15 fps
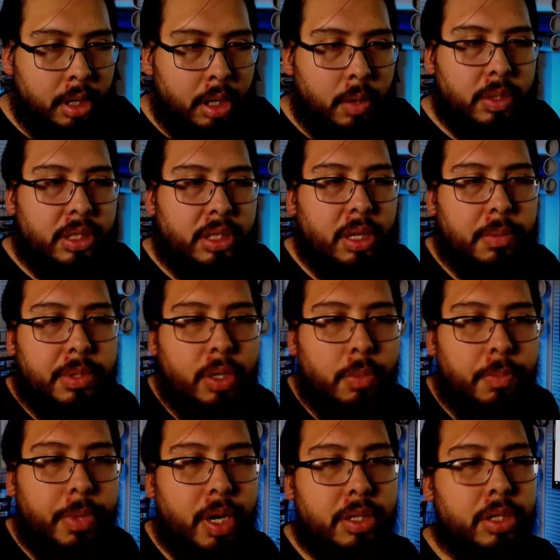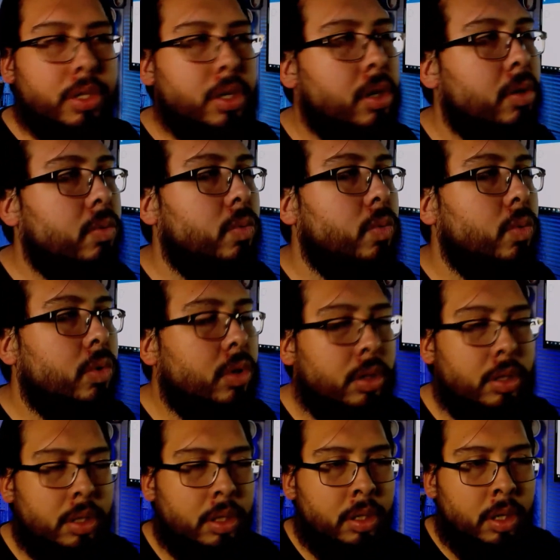What's up, Soapbox Jones?